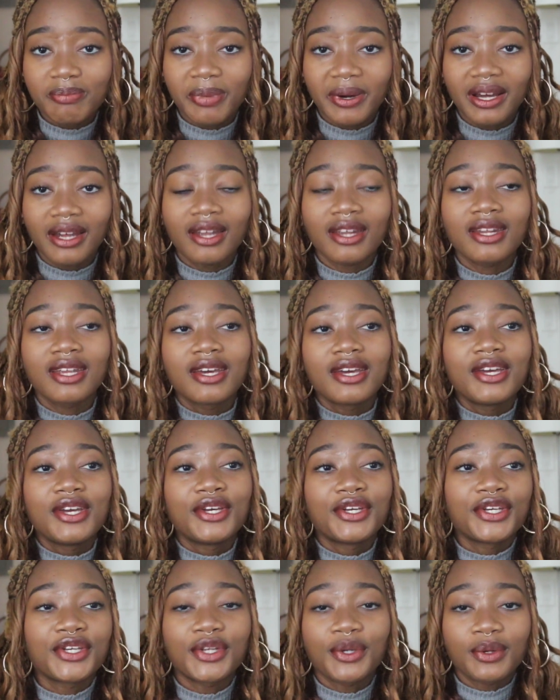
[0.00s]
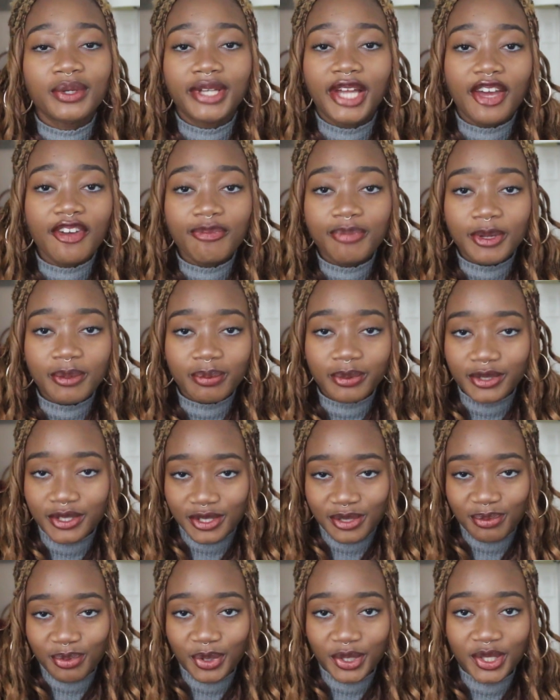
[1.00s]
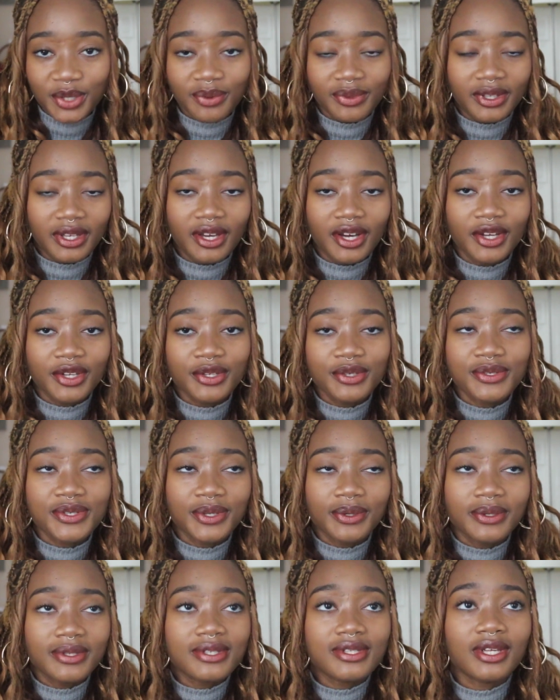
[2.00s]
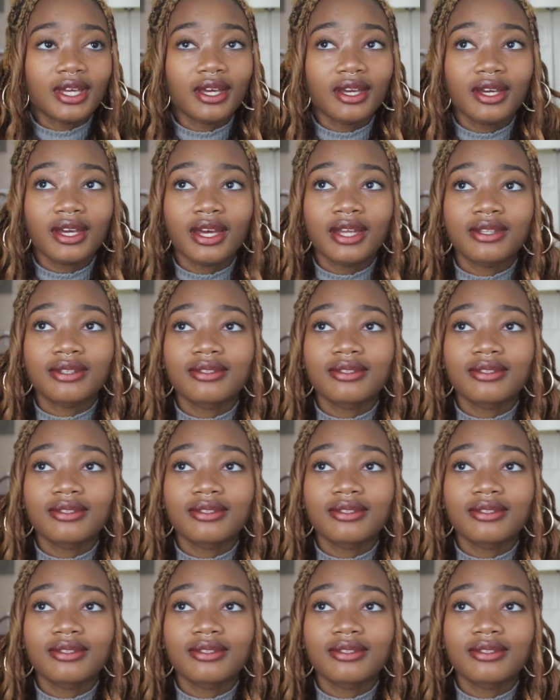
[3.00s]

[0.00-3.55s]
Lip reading: but you know, in life people disappoint you and they hurt you, so it's like